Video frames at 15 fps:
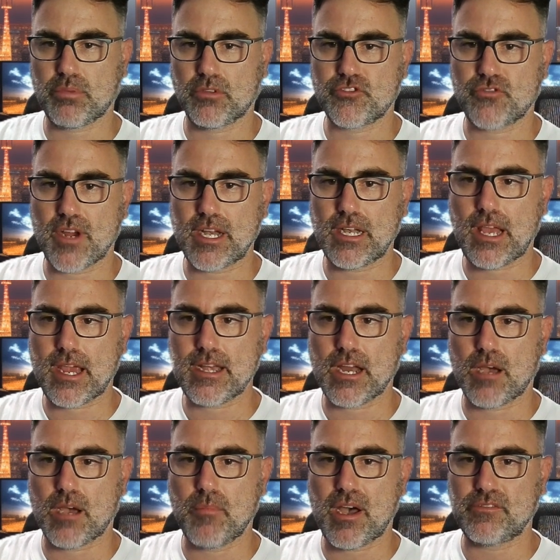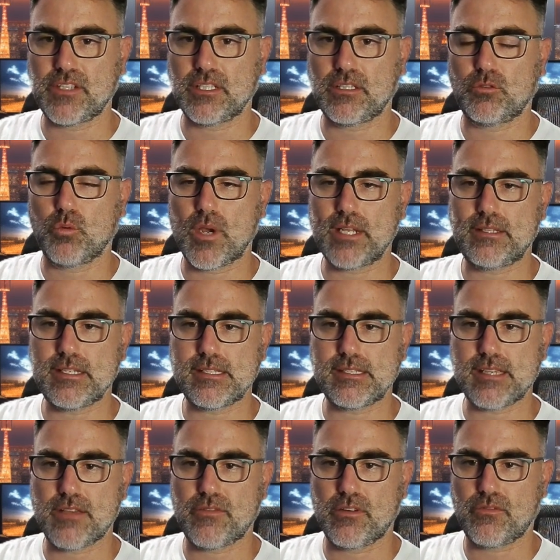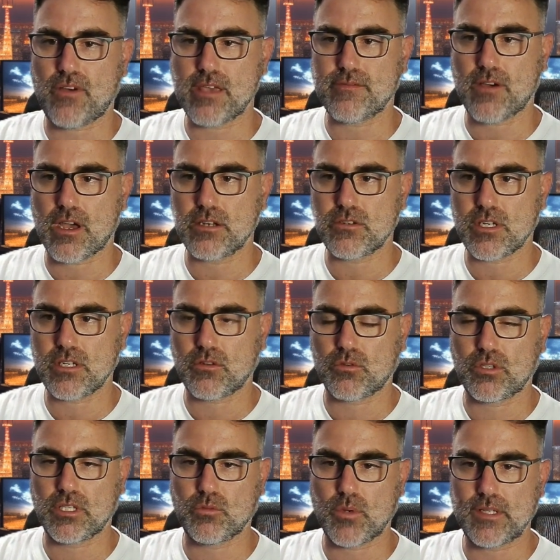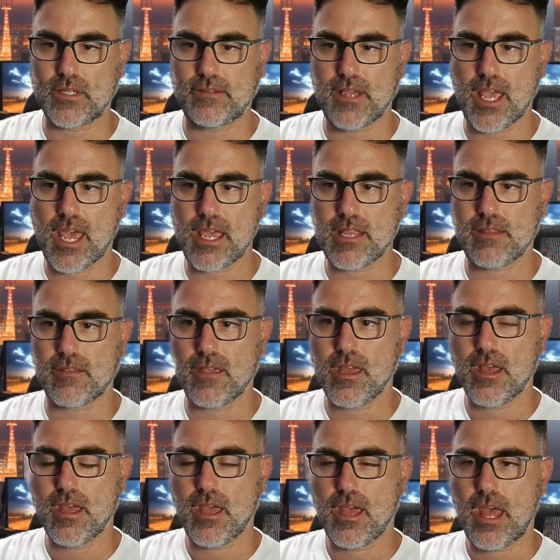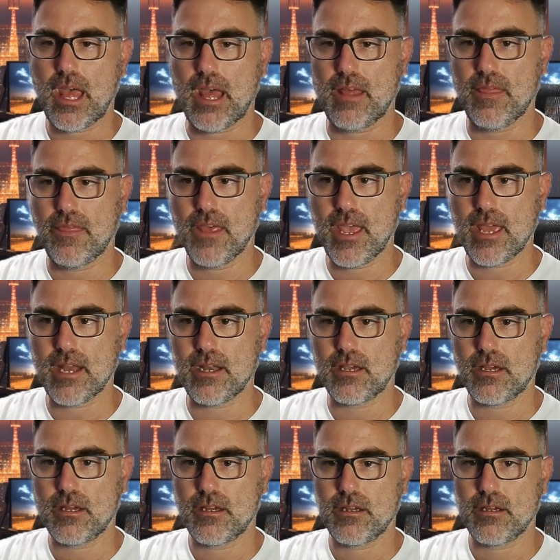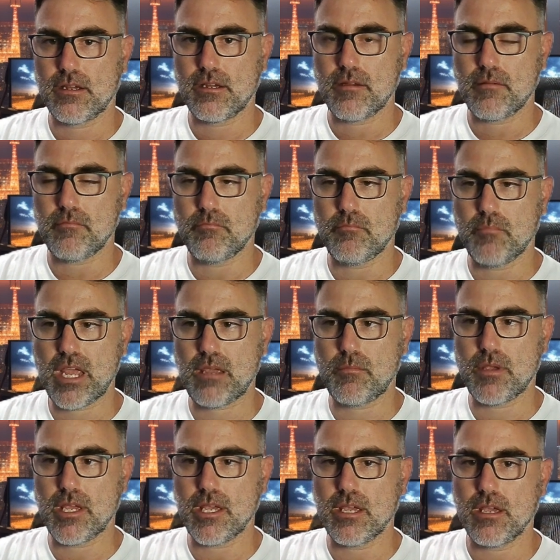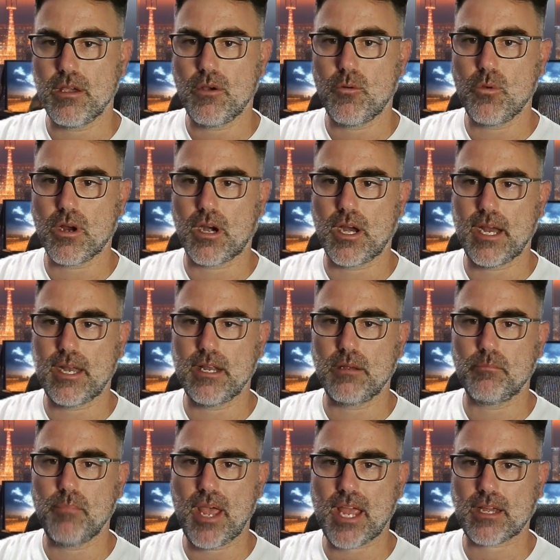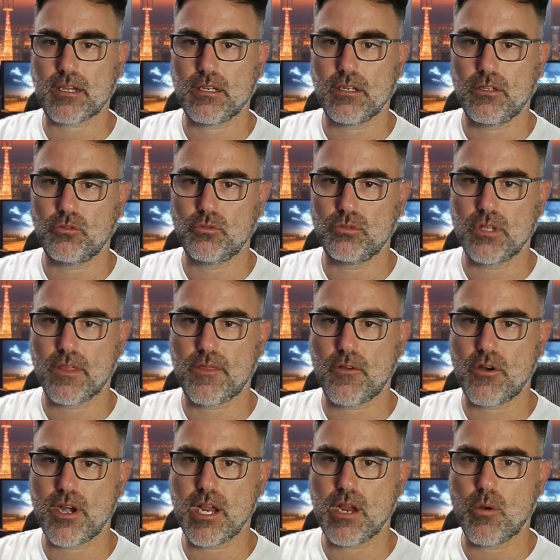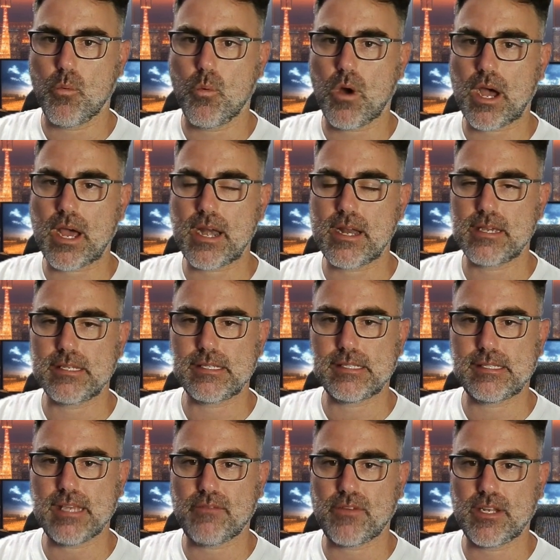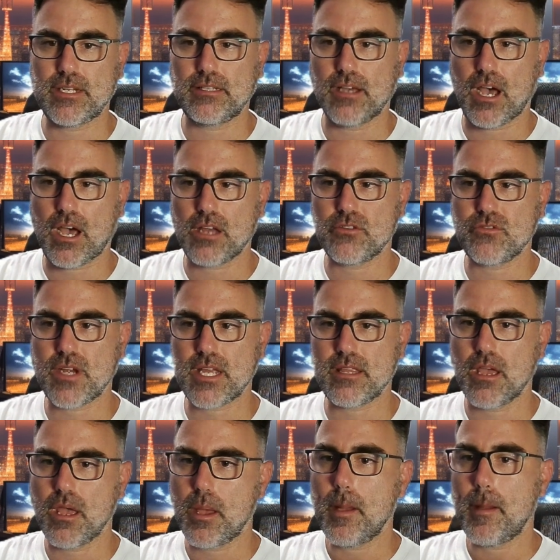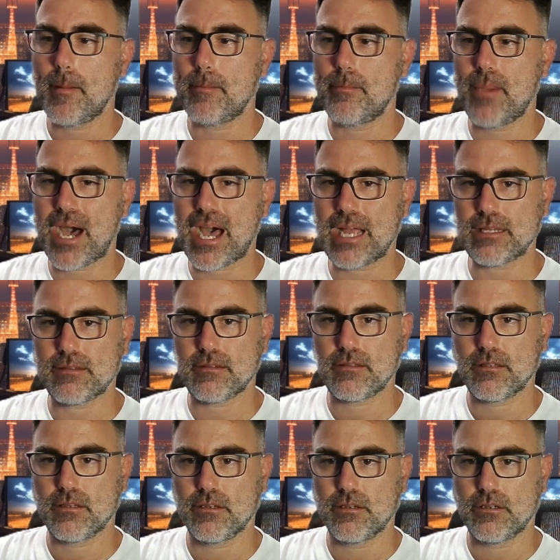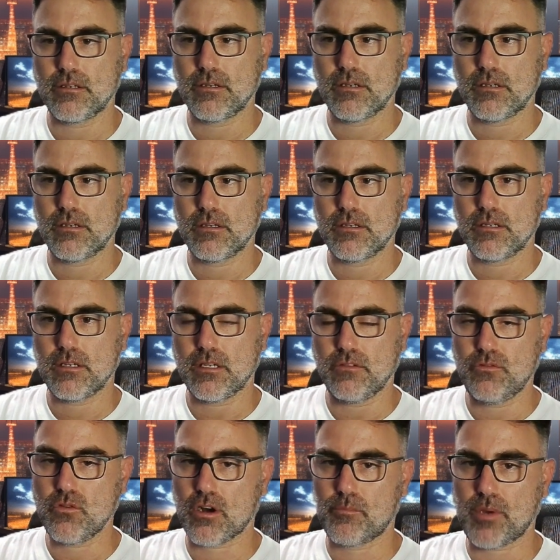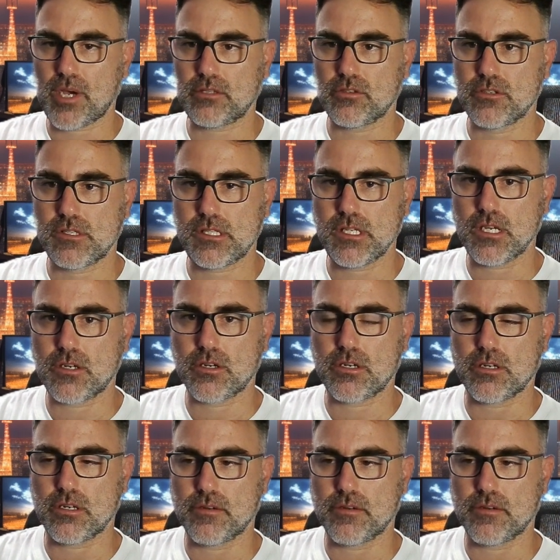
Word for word: trend line, above the 27,500 or the 28, and then maybe we are heading back to the 31,700. But if you're a pattern seeker,